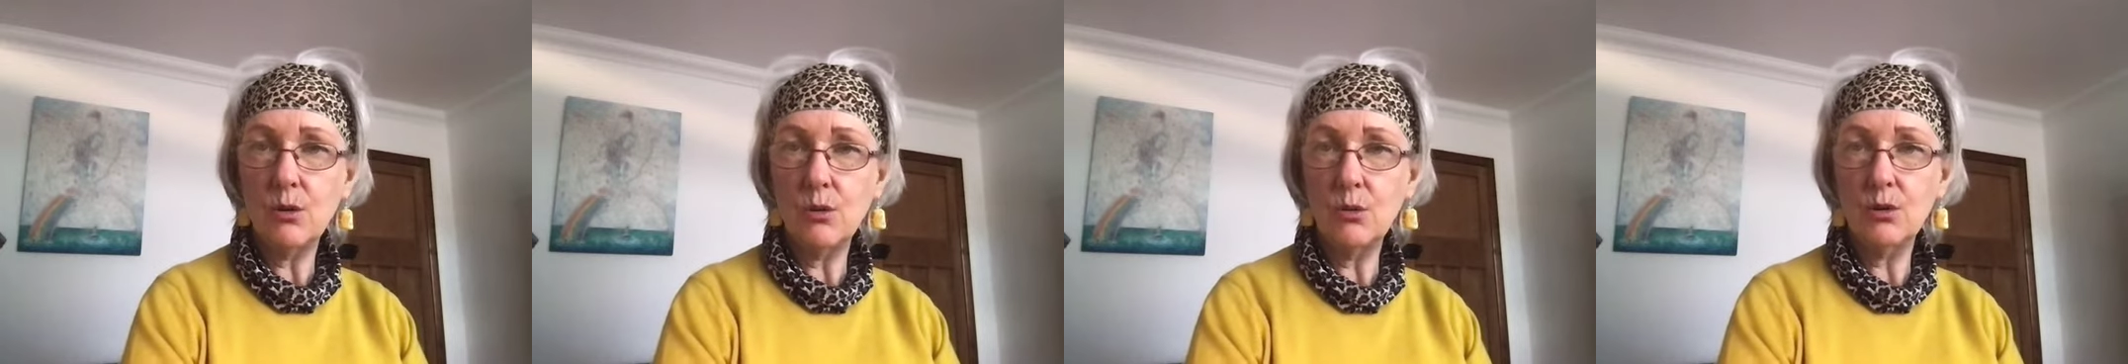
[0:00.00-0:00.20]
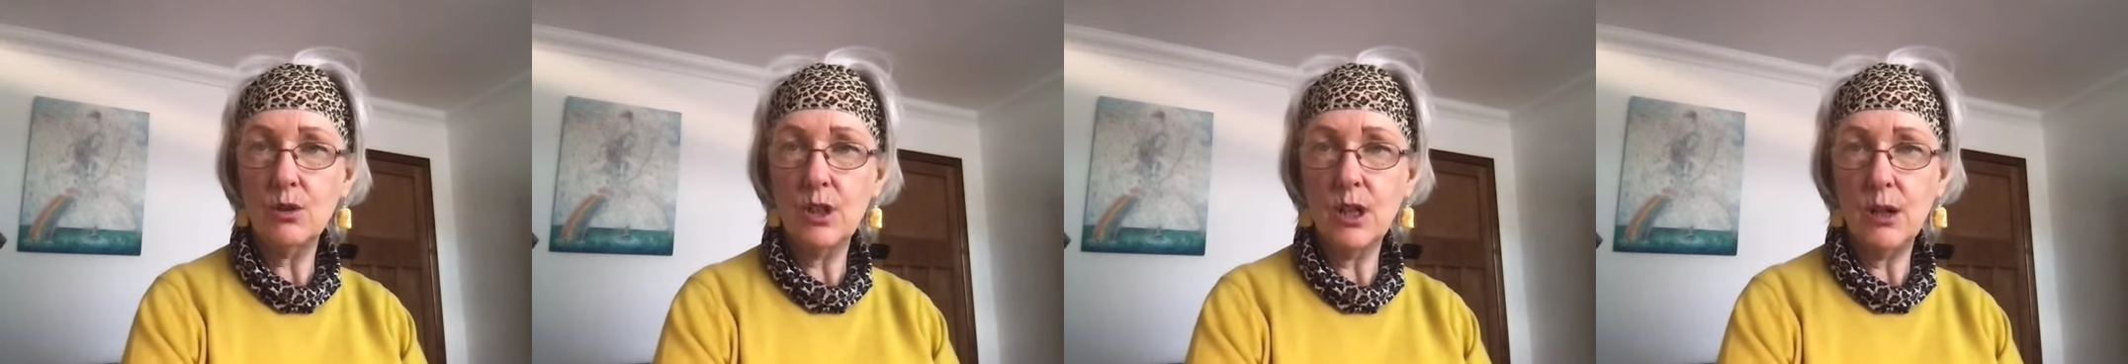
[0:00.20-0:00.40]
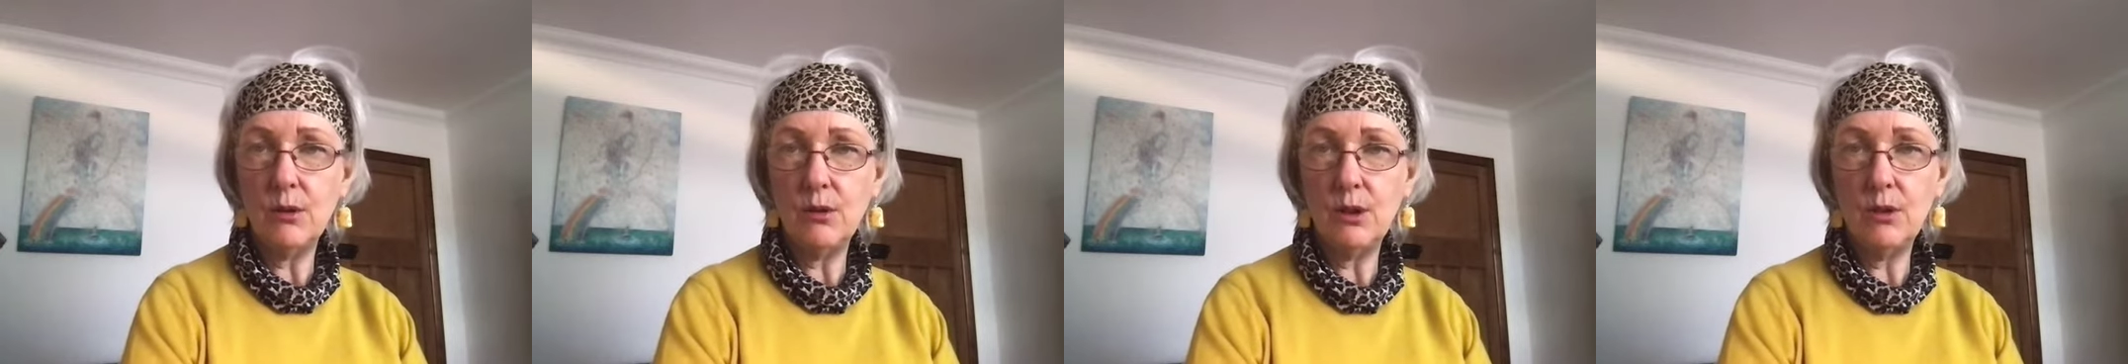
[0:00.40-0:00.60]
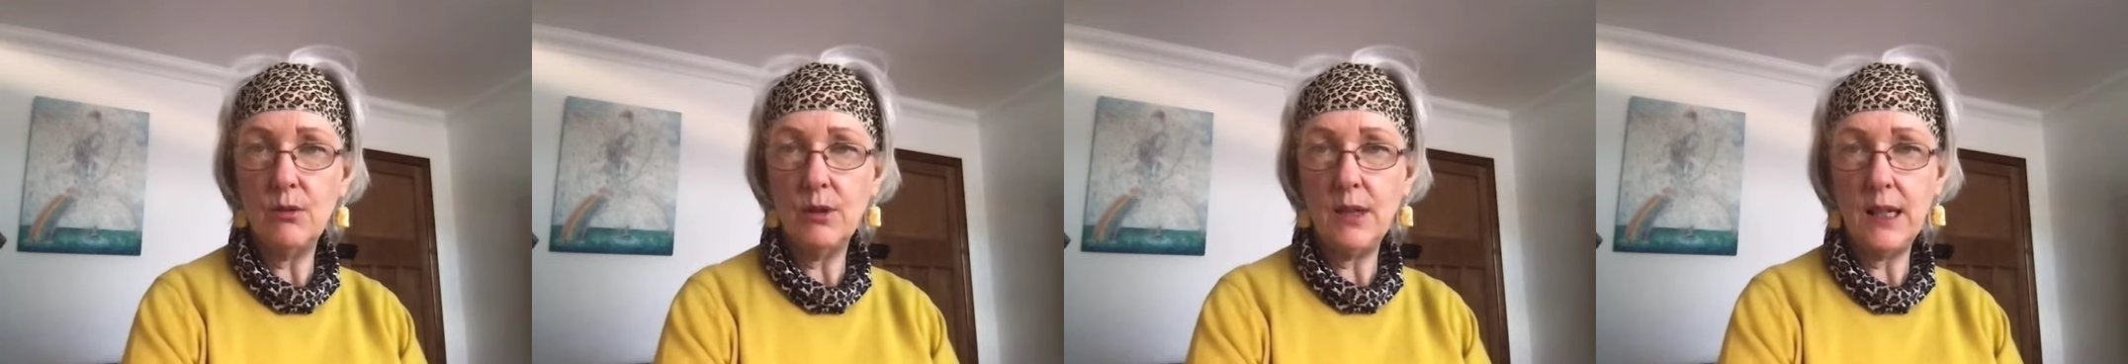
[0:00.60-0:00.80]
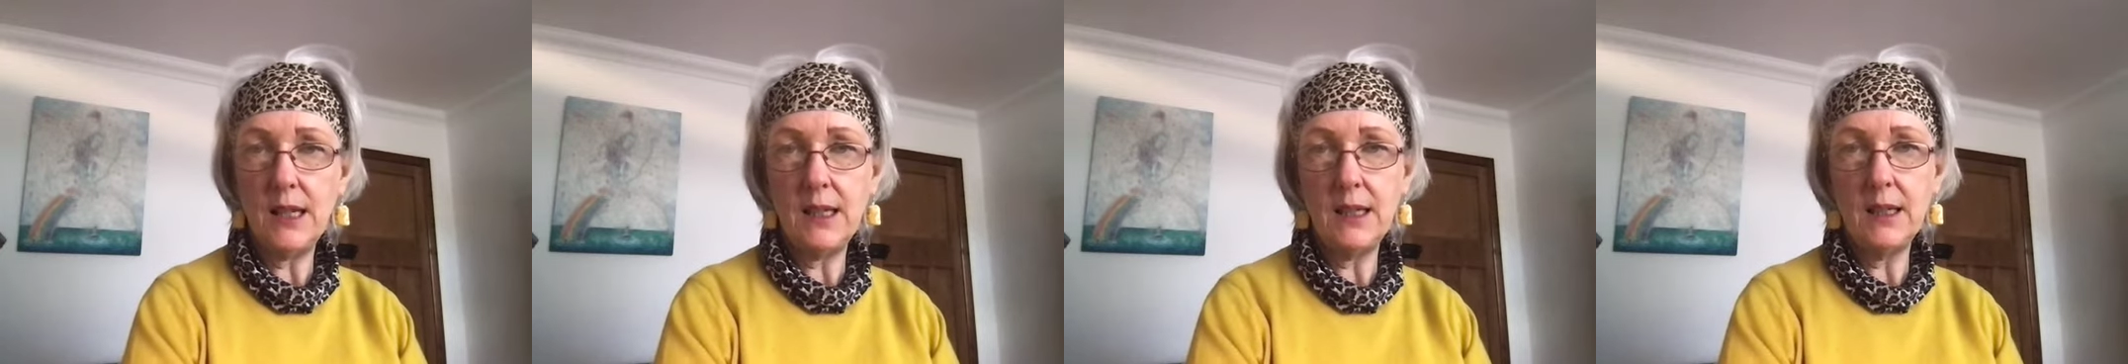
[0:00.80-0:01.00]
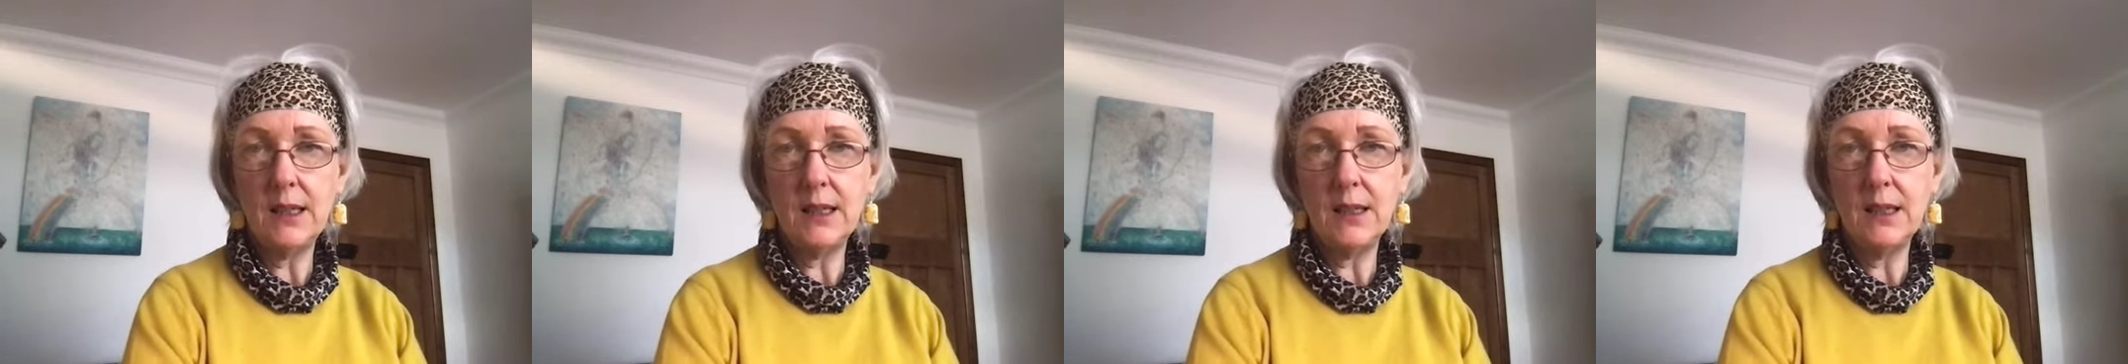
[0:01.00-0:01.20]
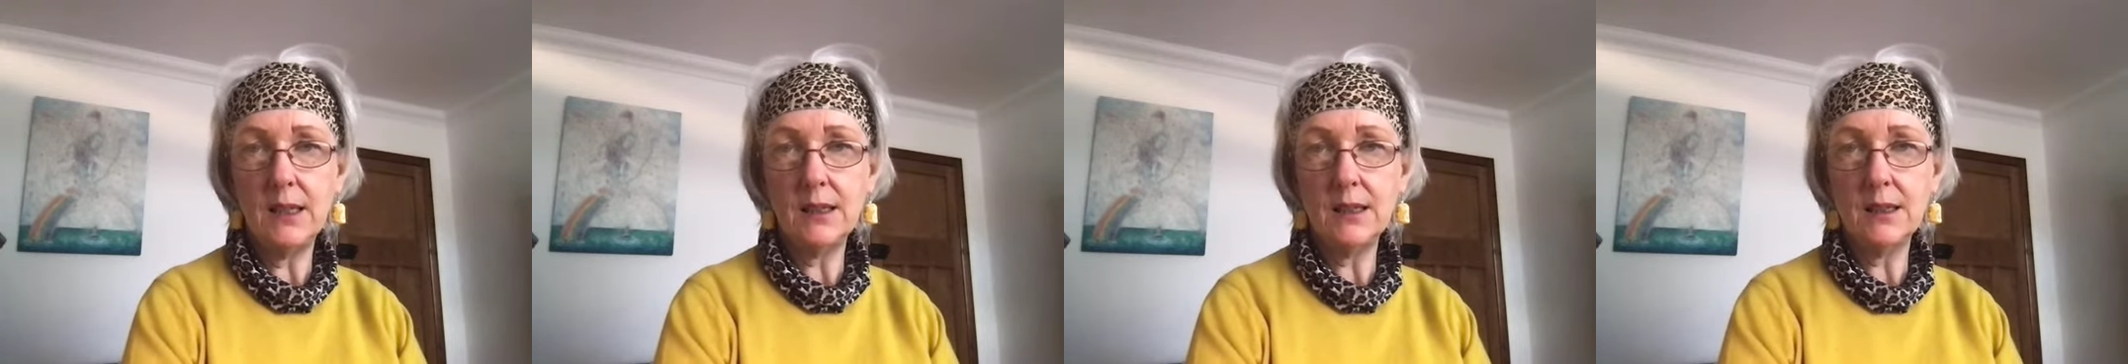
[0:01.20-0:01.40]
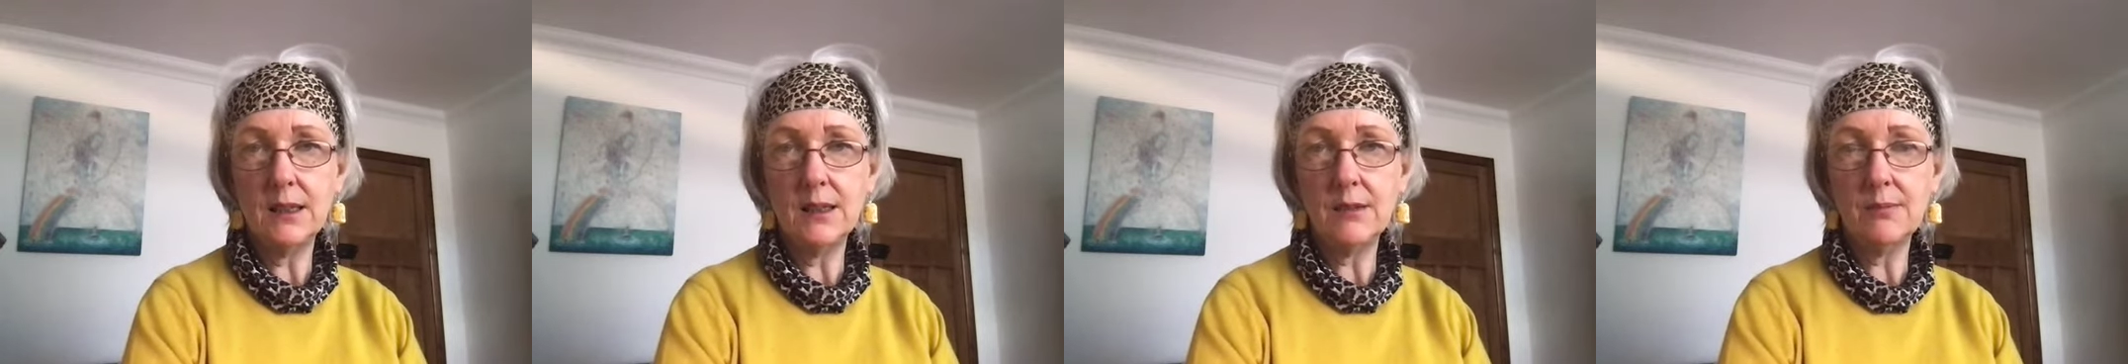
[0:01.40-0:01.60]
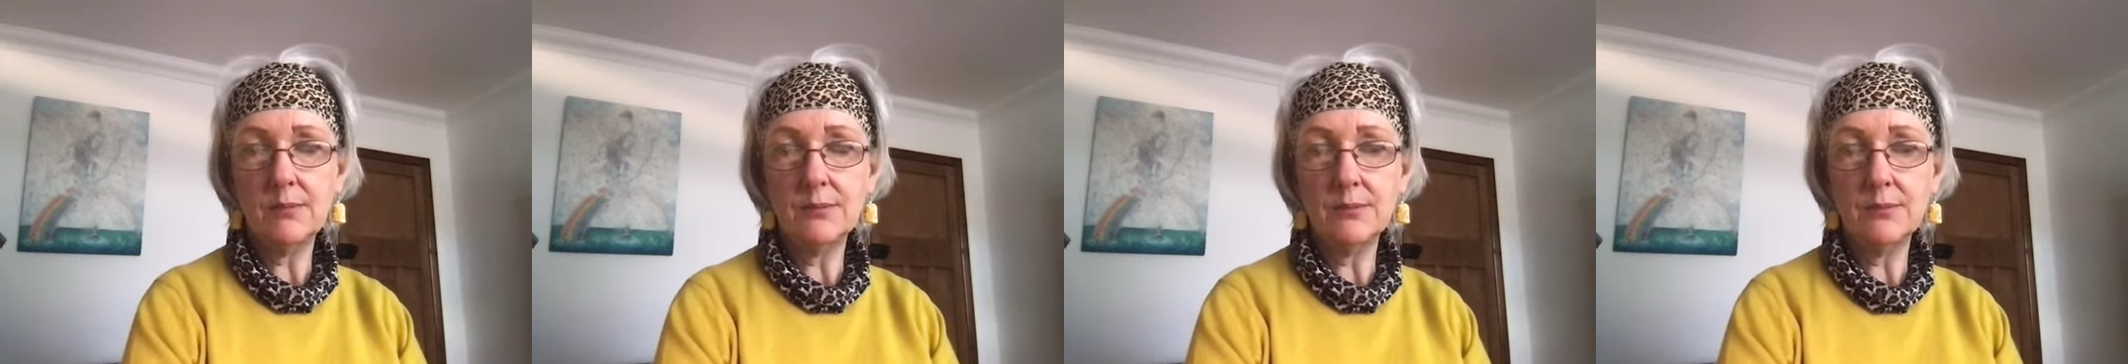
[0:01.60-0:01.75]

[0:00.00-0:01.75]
also uniqueness.